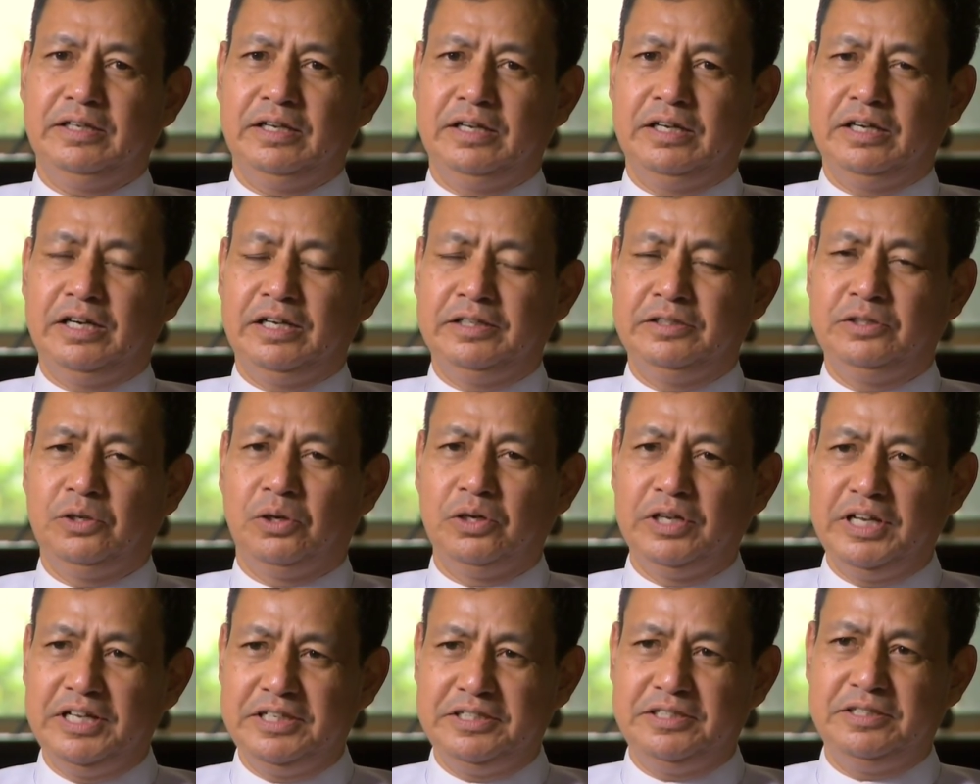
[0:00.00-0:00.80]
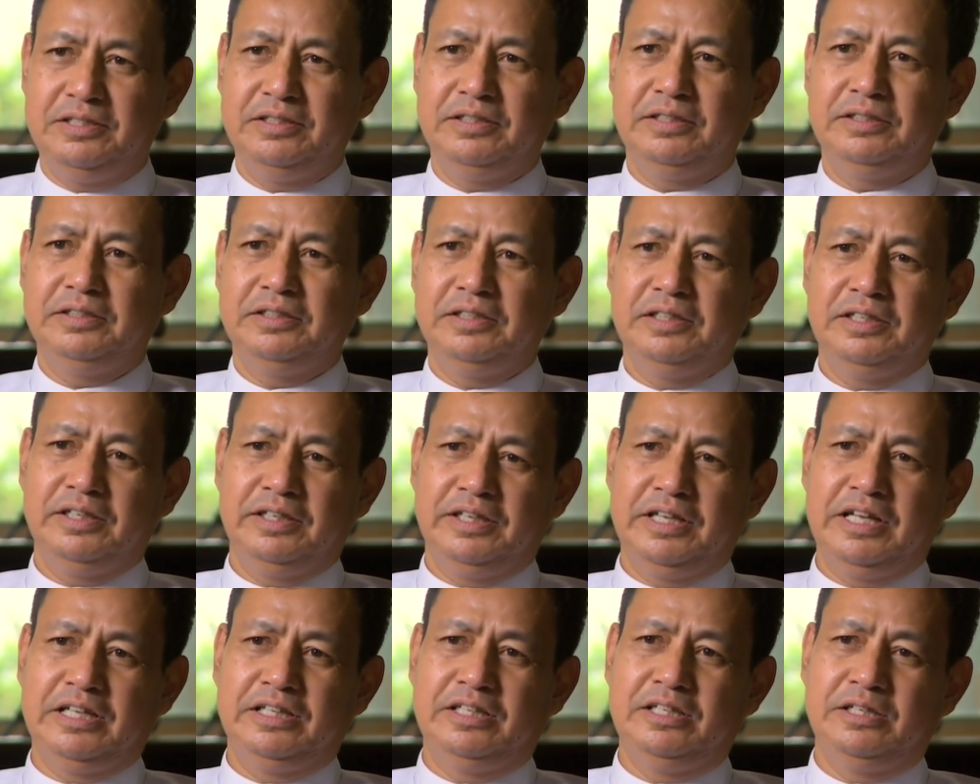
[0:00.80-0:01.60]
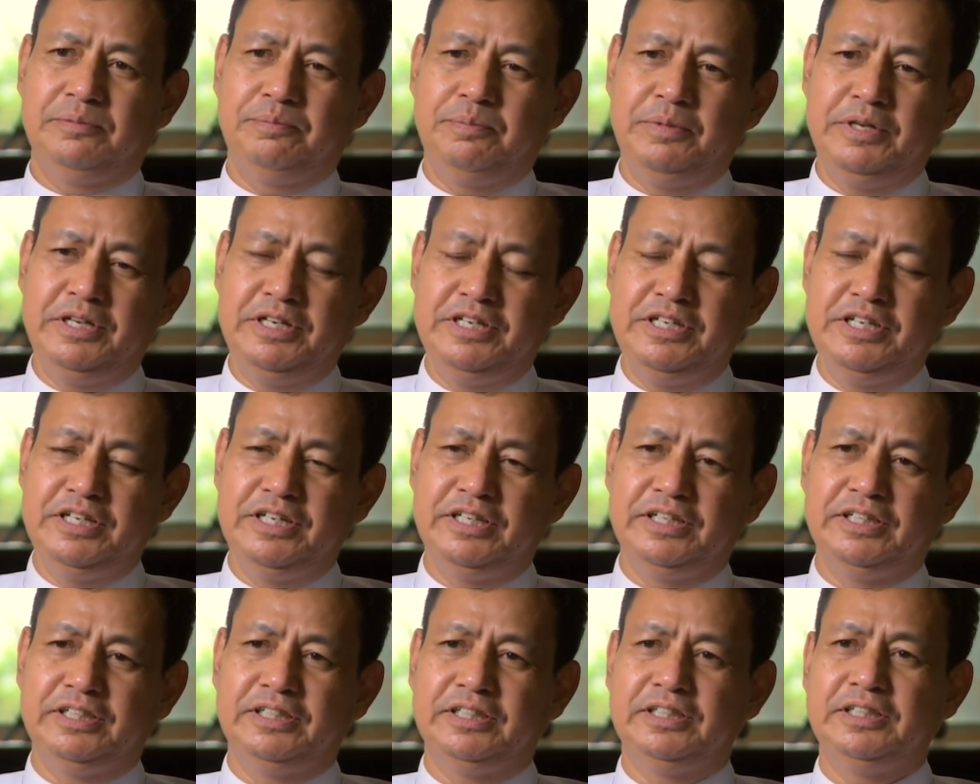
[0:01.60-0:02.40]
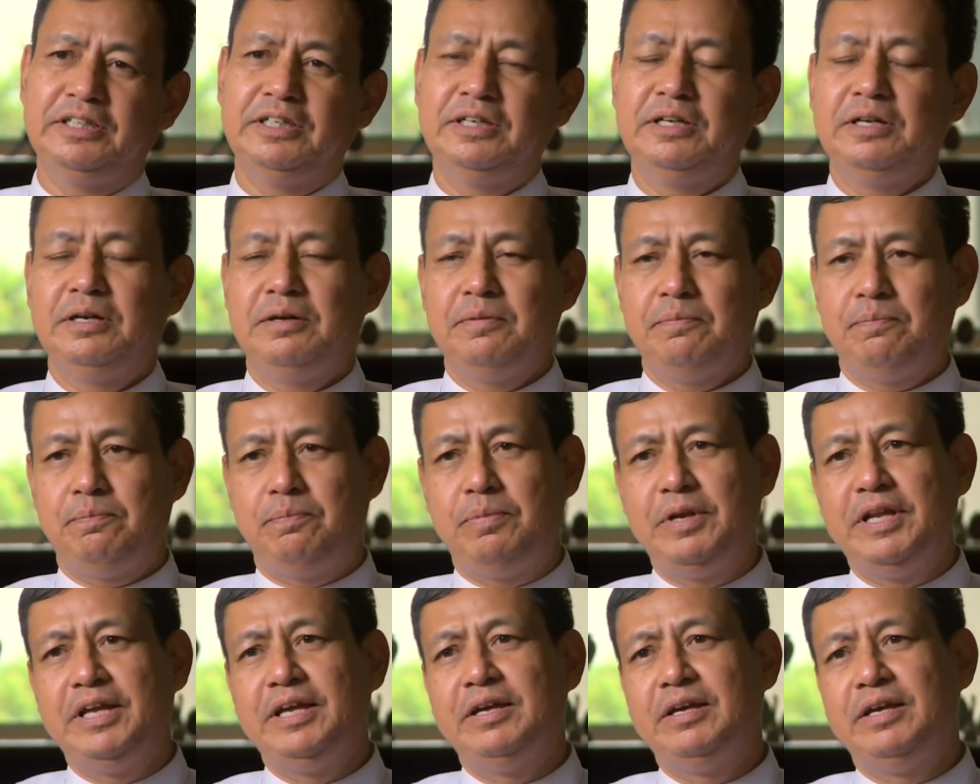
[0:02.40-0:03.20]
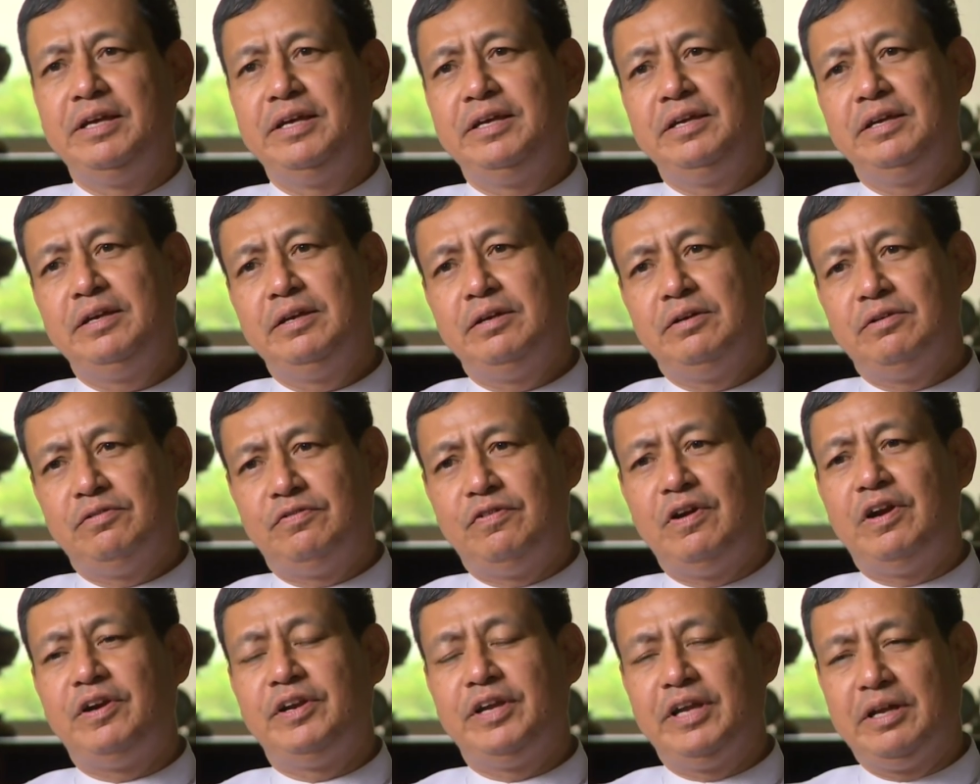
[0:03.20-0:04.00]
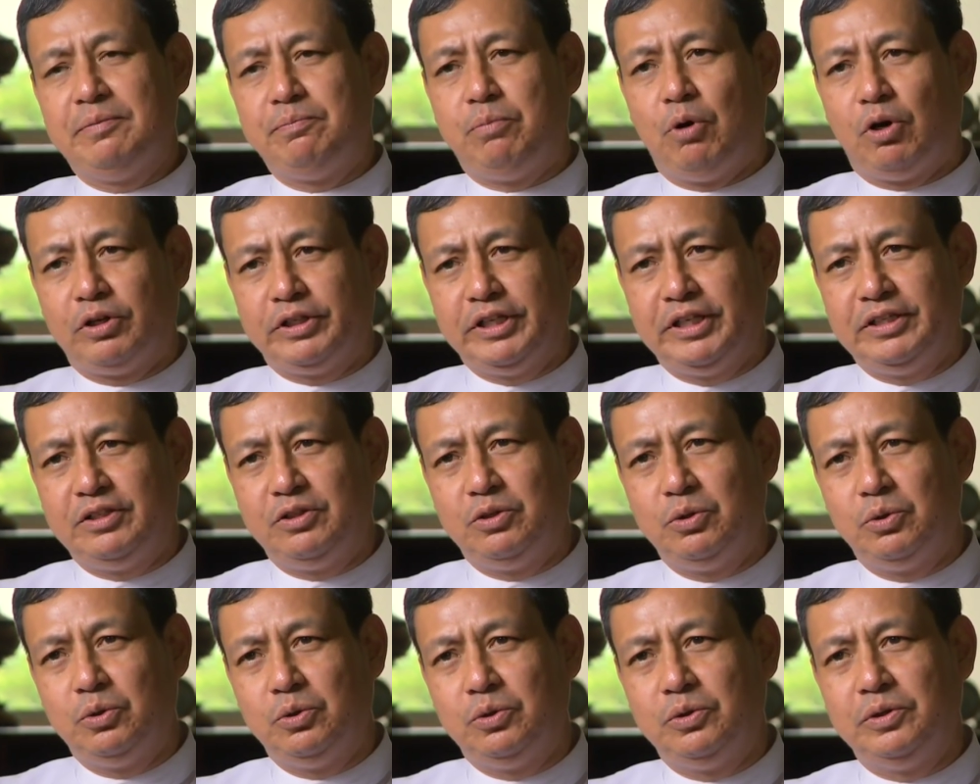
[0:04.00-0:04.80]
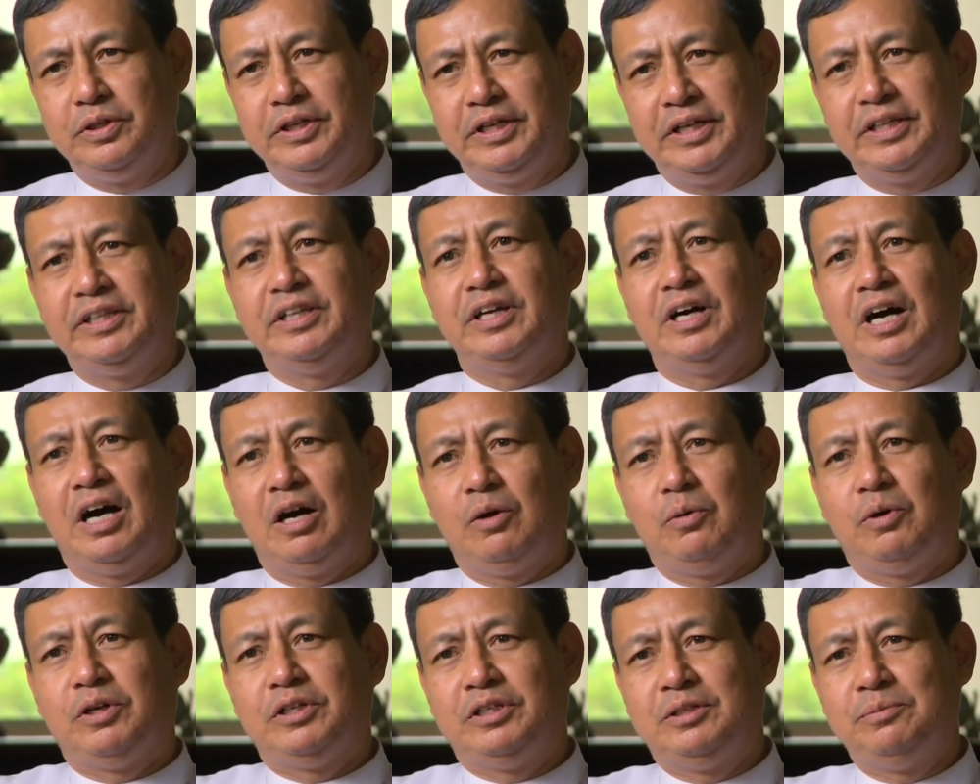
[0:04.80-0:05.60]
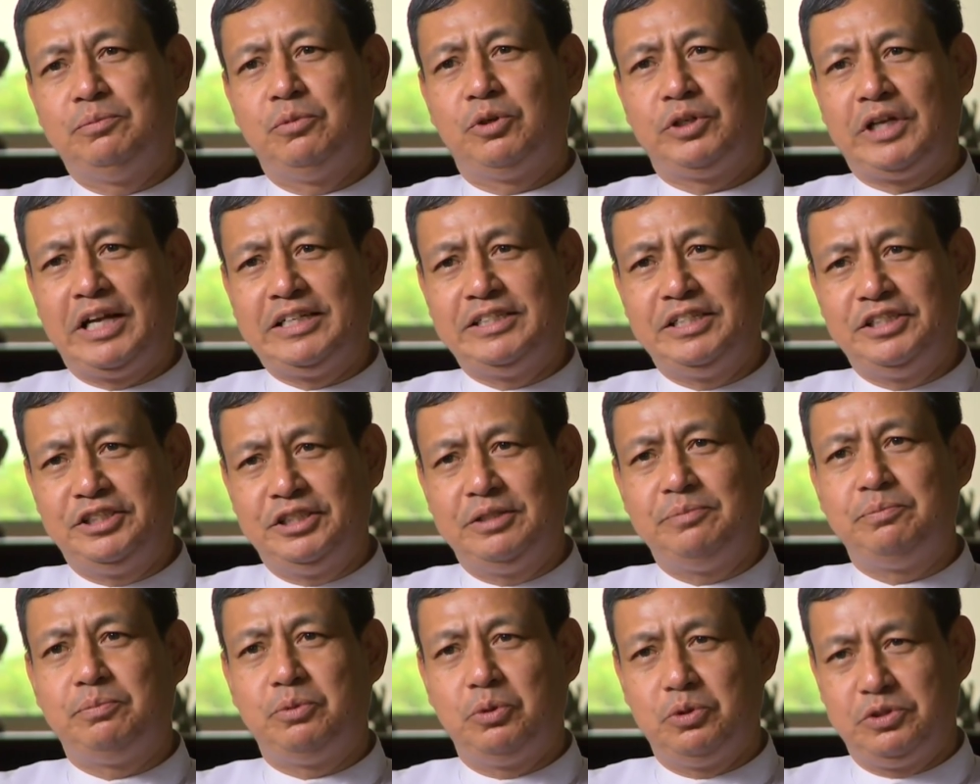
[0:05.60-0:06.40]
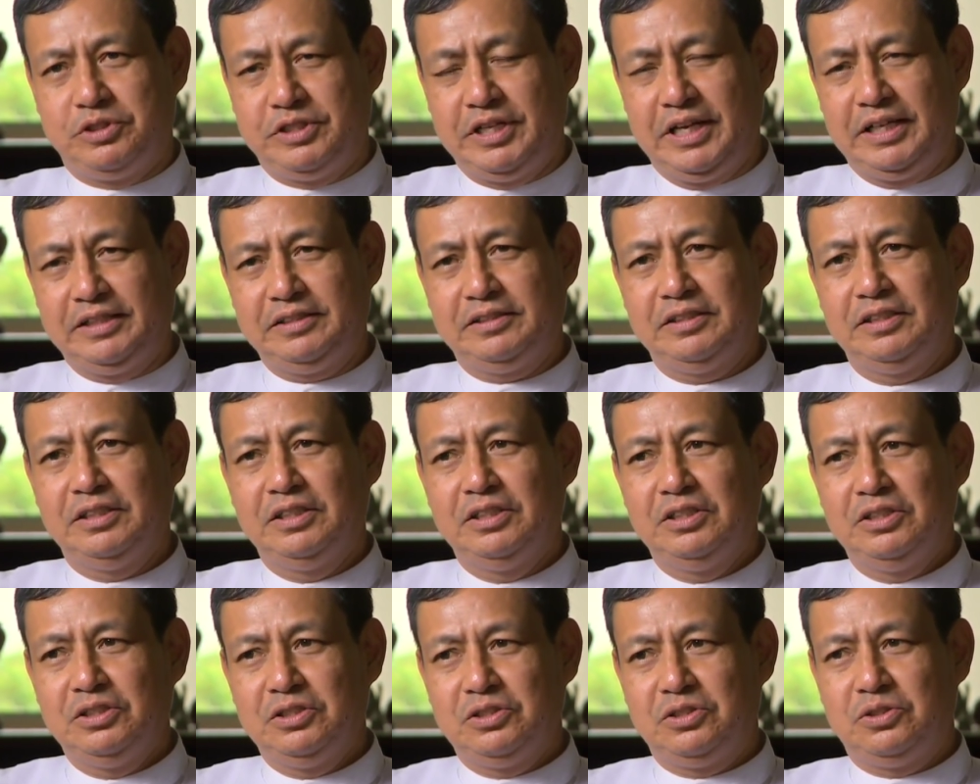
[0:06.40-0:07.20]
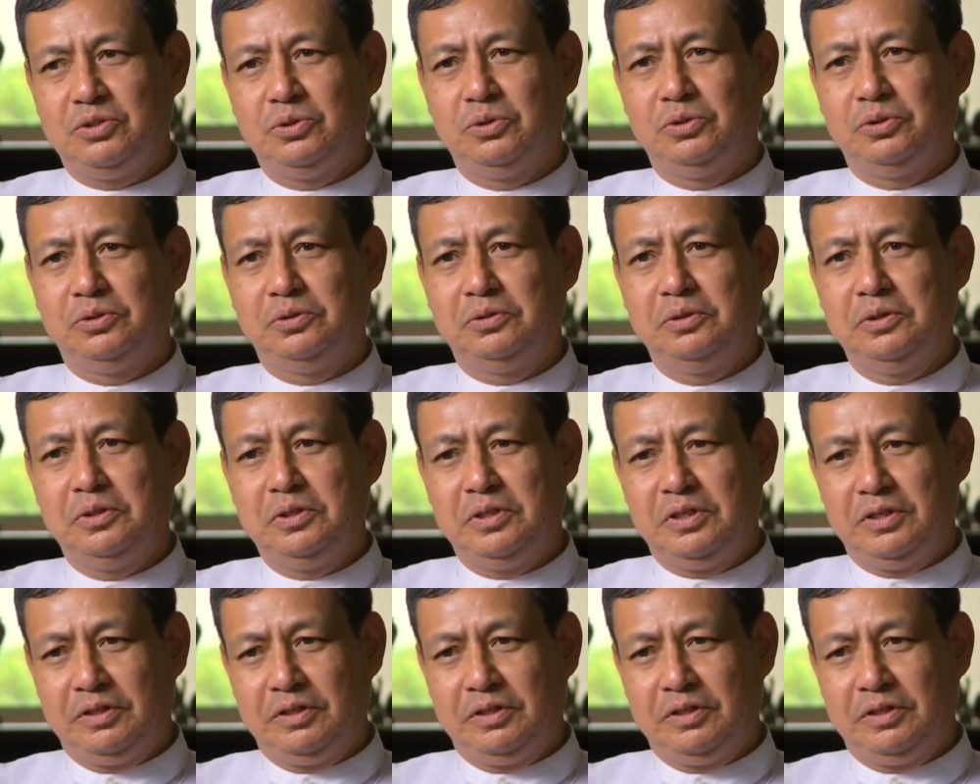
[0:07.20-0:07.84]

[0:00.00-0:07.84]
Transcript: uh, acknowledged that the media play very important role in the, our democratization process. So